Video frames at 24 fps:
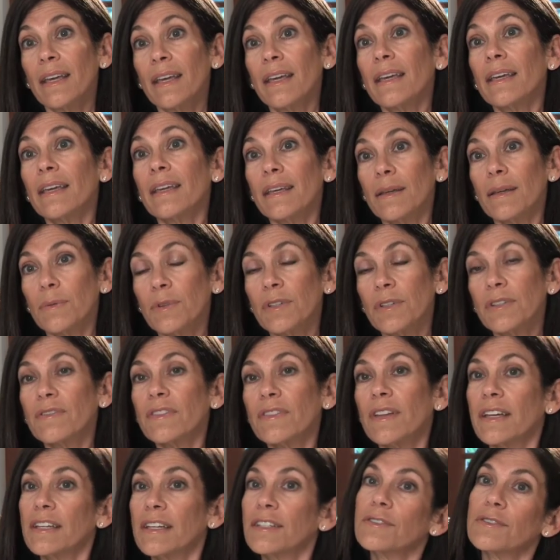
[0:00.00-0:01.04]
he would have
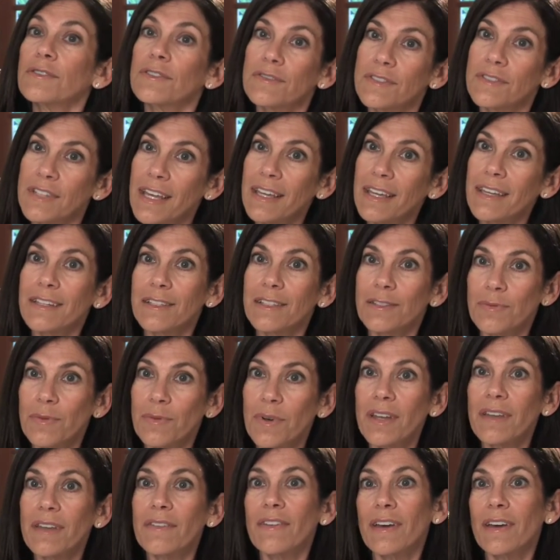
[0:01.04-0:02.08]
liked to have taken his
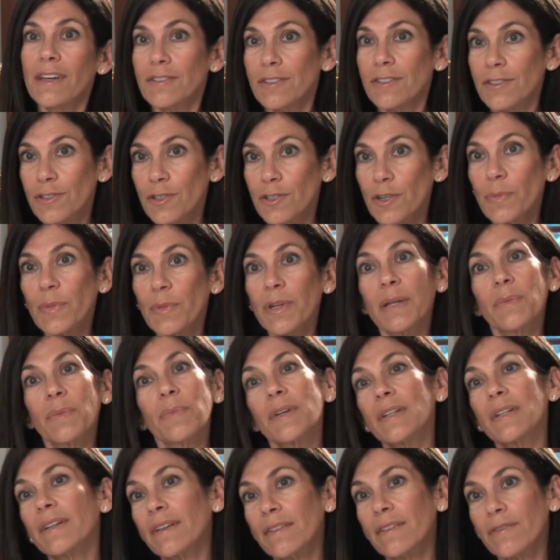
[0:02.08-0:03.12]
wife out to Germany,
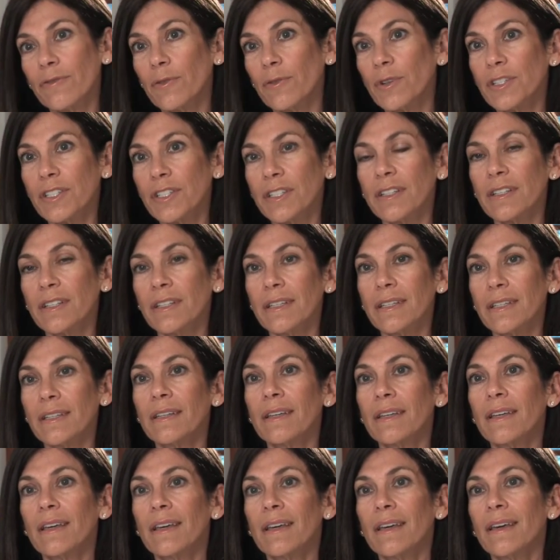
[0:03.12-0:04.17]
but unfortunately
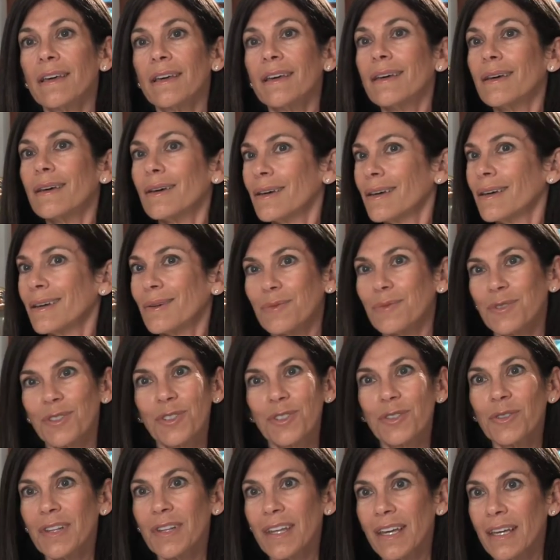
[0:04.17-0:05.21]
it was
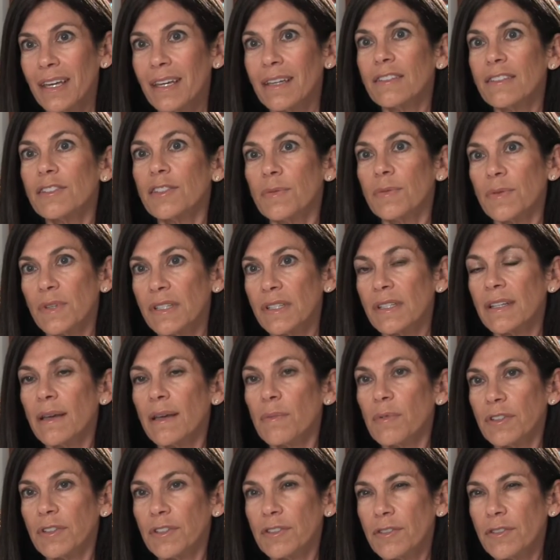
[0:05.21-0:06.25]
too late and she wasn't
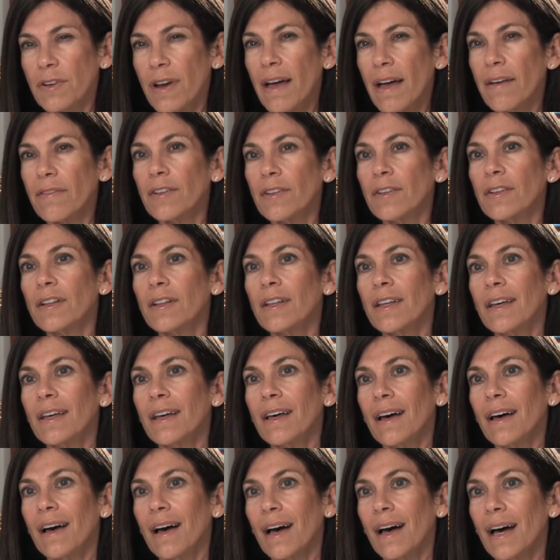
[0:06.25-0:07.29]
able to travel.
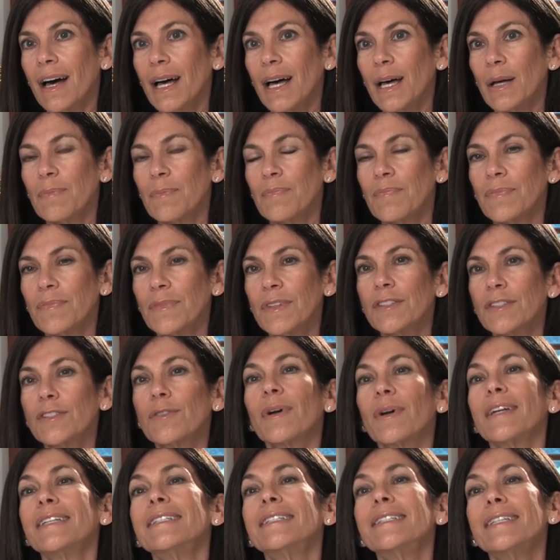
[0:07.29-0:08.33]
So
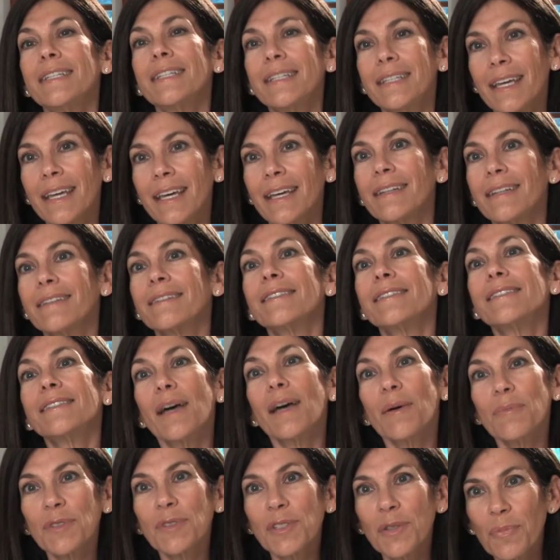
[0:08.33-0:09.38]
I did get
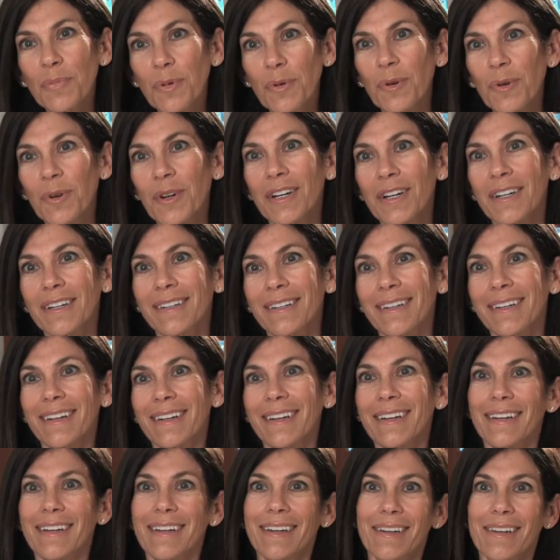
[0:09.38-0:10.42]
some support
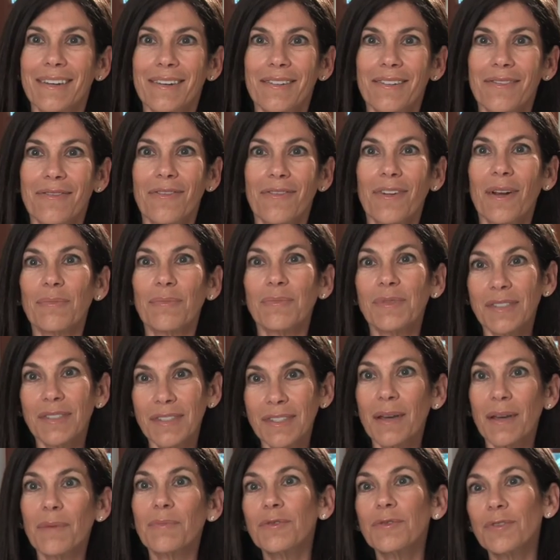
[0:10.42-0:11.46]
from
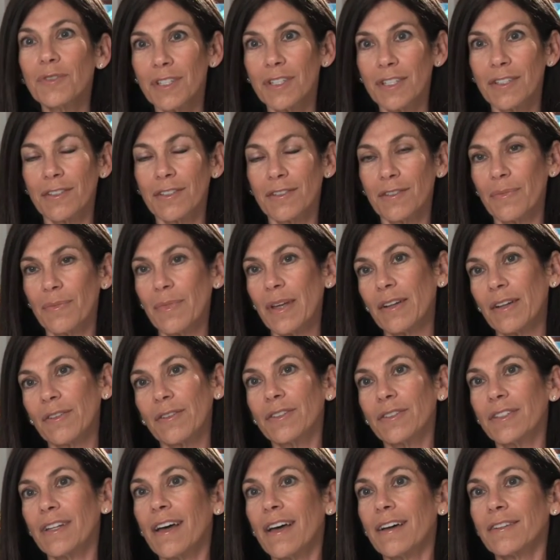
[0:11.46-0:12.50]
some traditional
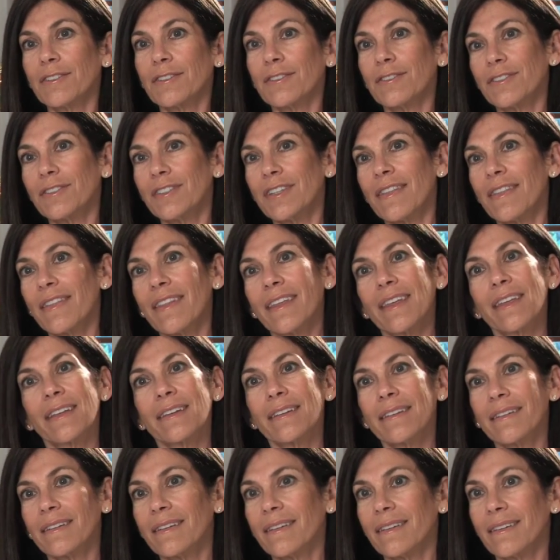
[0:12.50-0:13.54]
medical doctors and
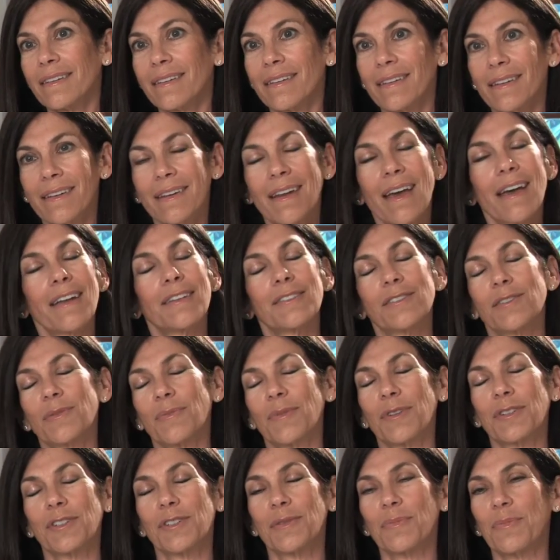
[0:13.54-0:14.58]
then not so
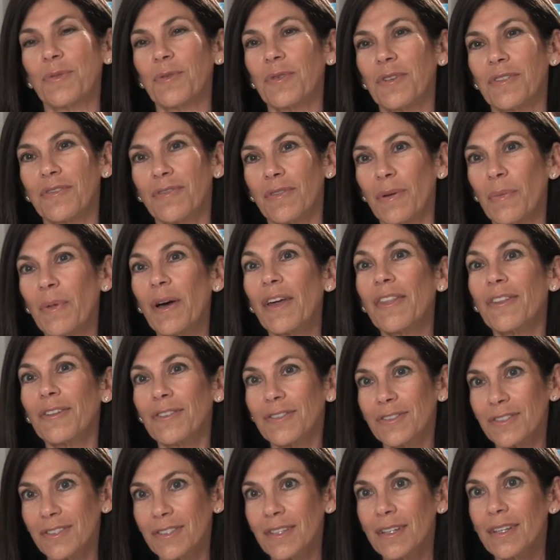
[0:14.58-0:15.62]
much support from
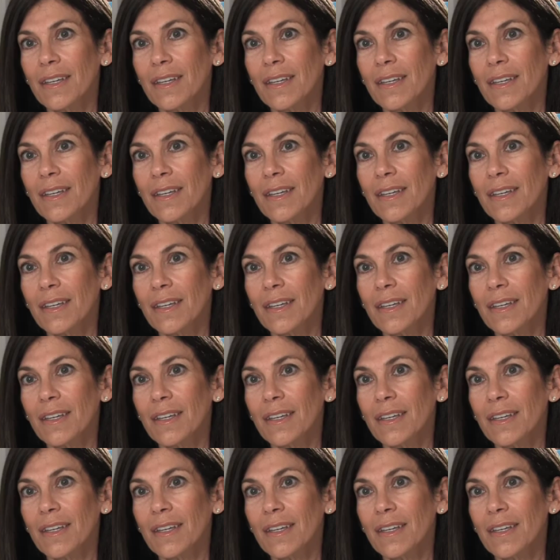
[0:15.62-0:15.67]
others.